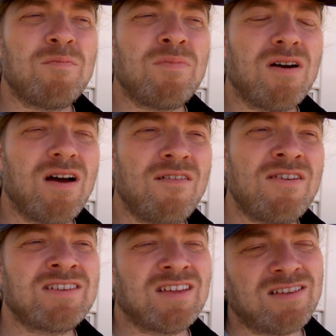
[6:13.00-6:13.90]
But
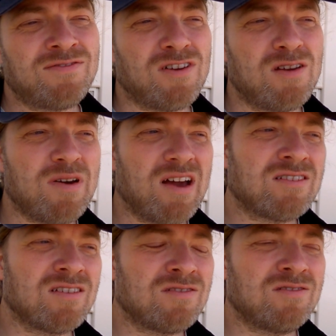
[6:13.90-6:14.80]
eventually I did phone him
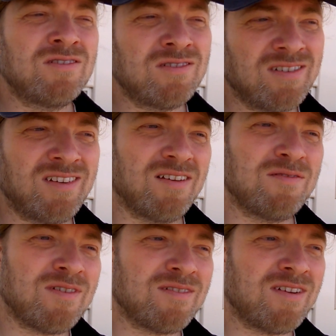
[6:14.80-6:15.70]
back, so I thought, oh, you know,
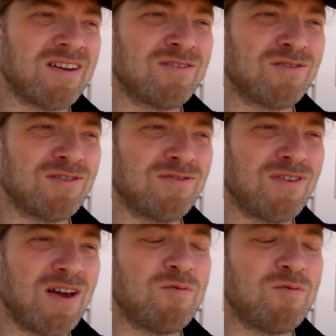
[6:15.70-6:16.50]
I'm trying to sort of